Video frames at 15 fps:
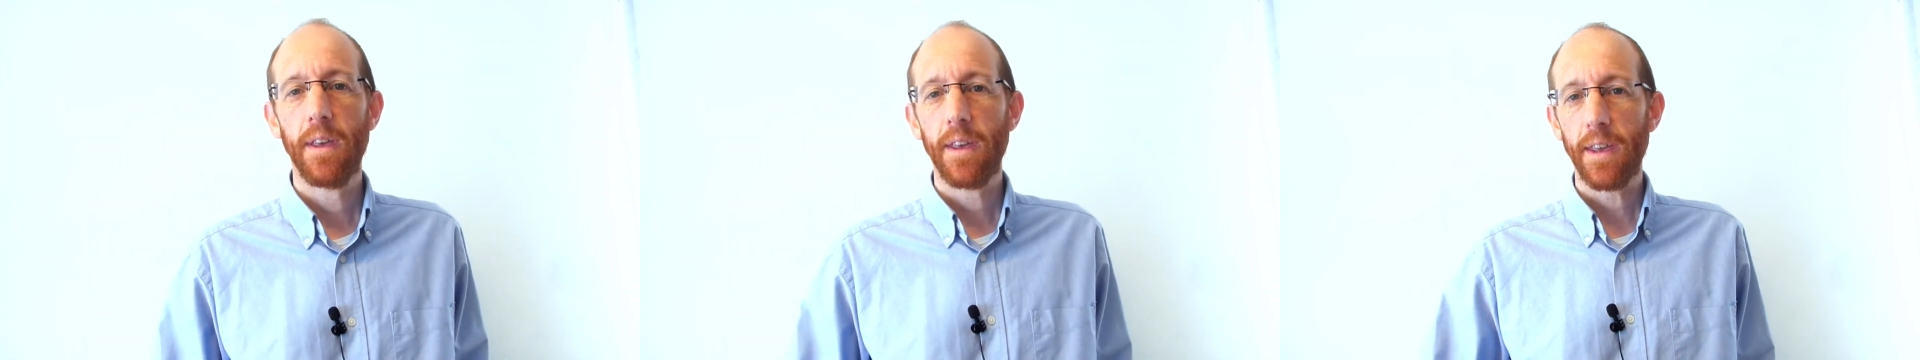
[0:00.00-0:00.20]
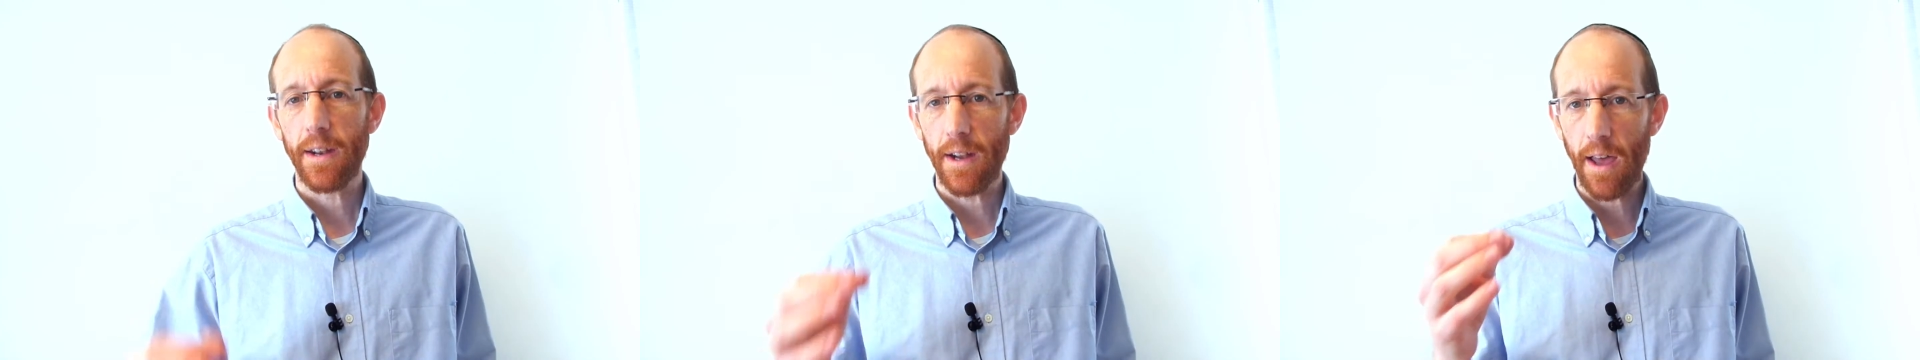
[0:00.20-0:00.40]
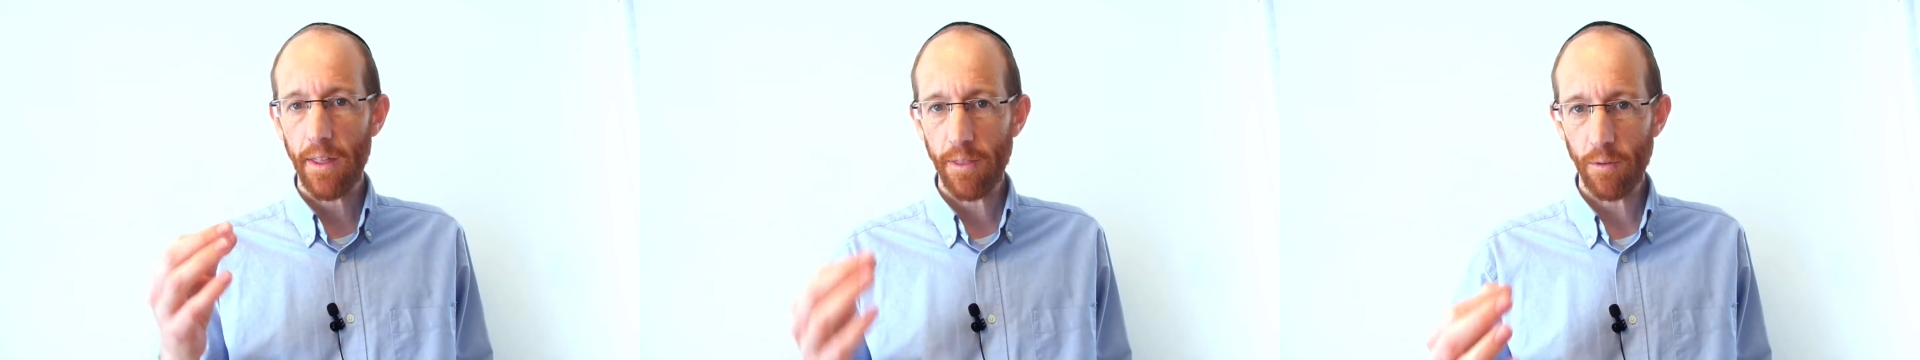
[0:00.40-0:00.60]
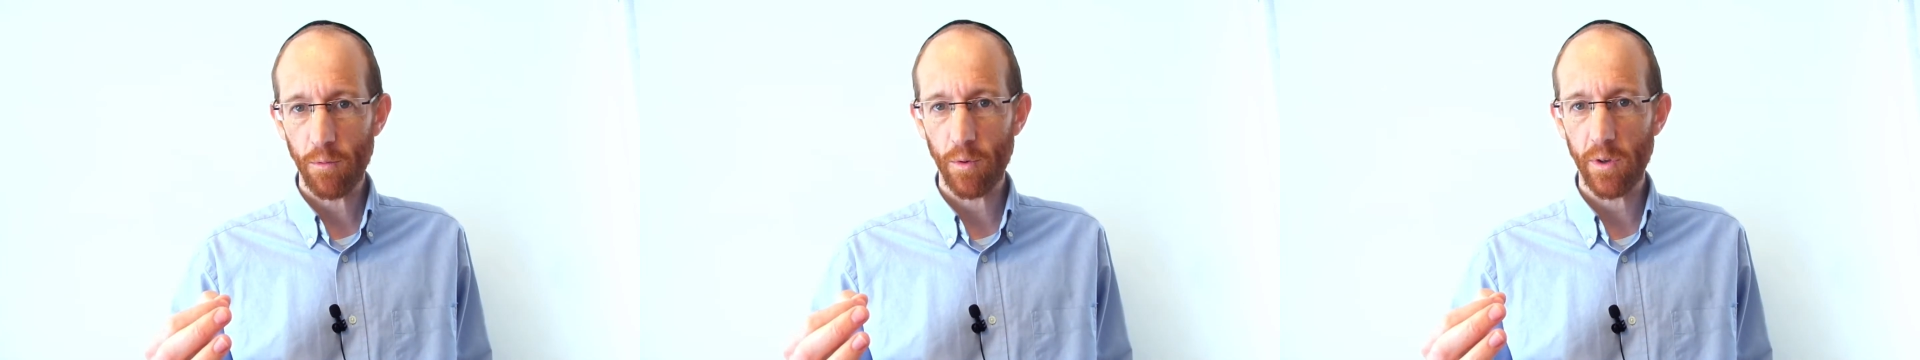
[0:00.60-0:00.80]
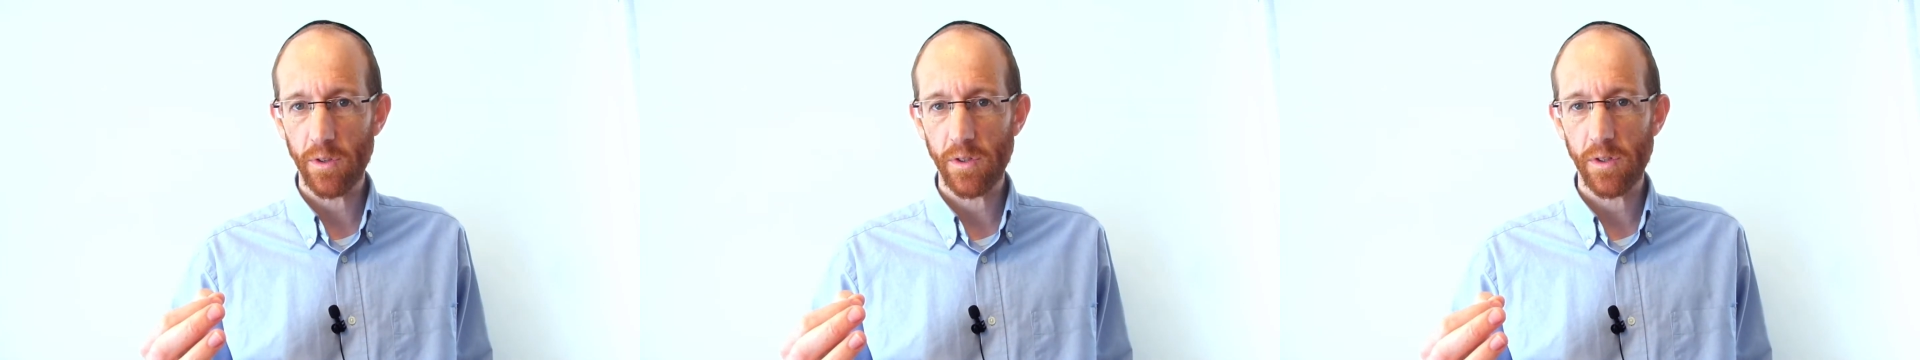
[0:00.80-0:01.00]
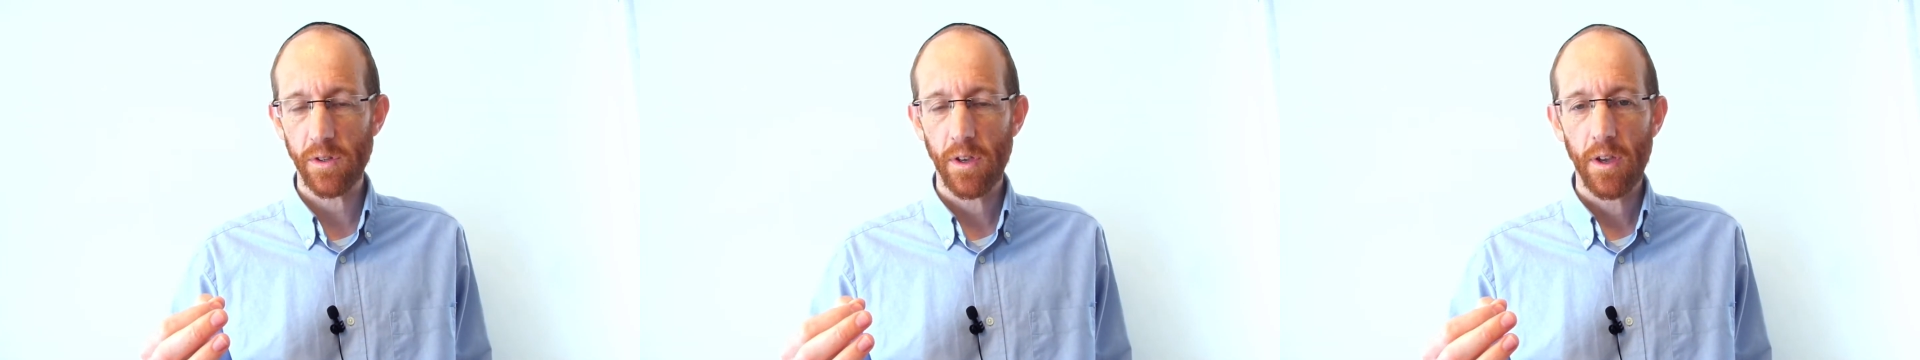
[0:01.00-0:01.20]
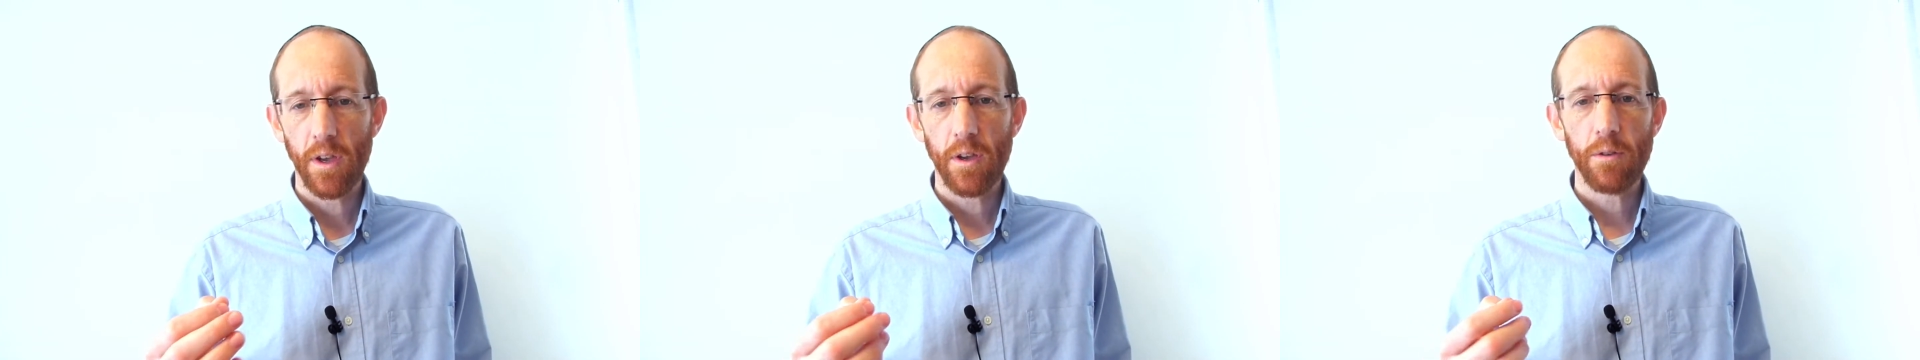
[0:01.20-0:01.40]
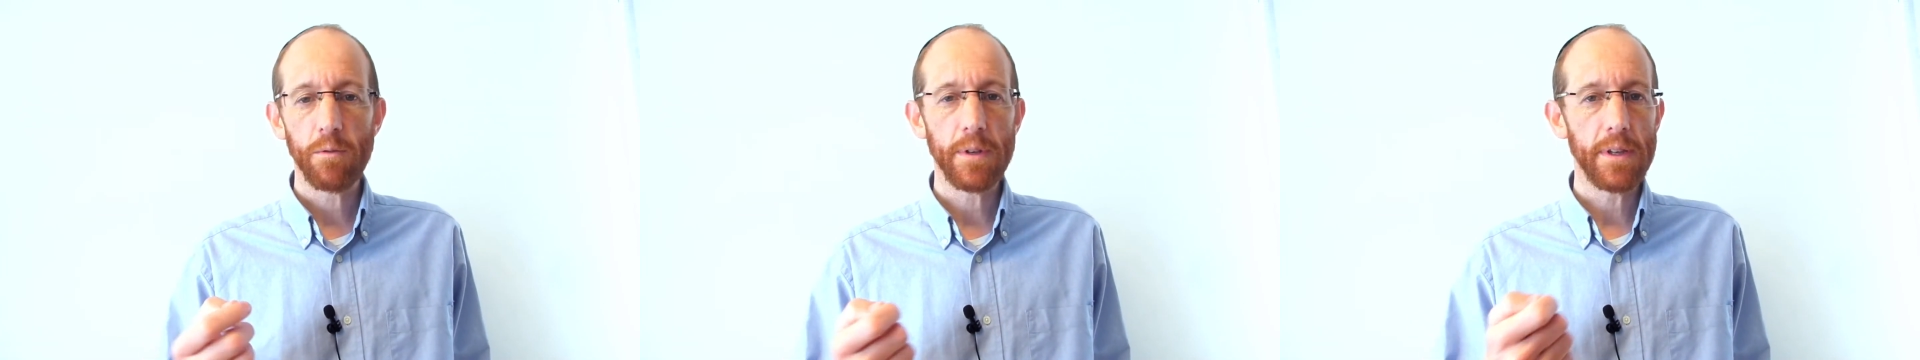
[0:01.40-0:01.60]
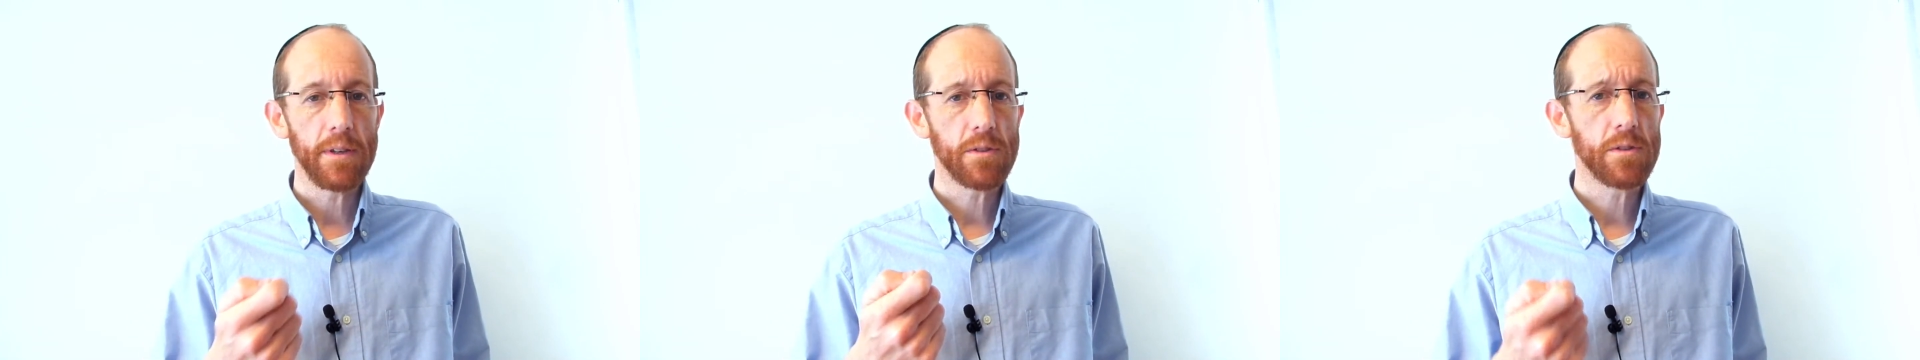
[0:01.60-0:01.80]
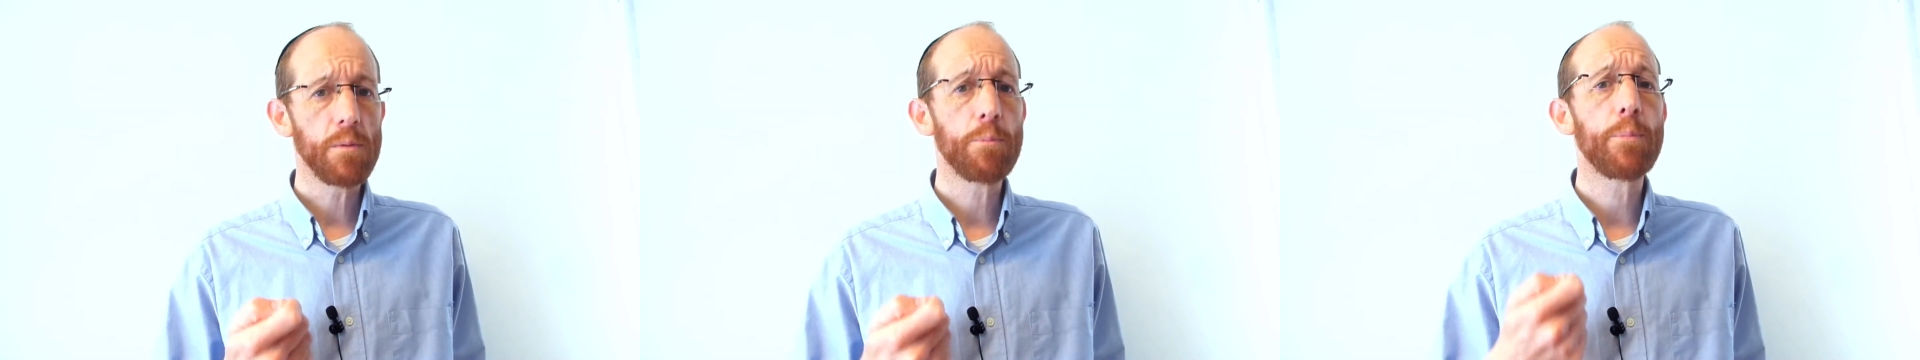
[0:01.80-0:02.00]
In other words, we
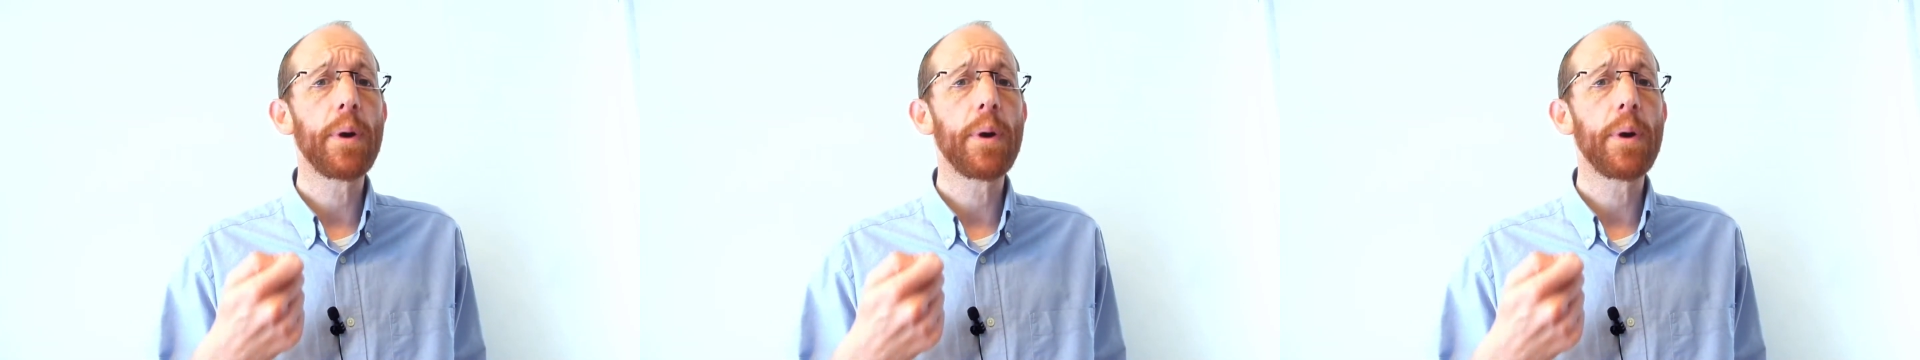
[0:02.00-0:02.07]
need to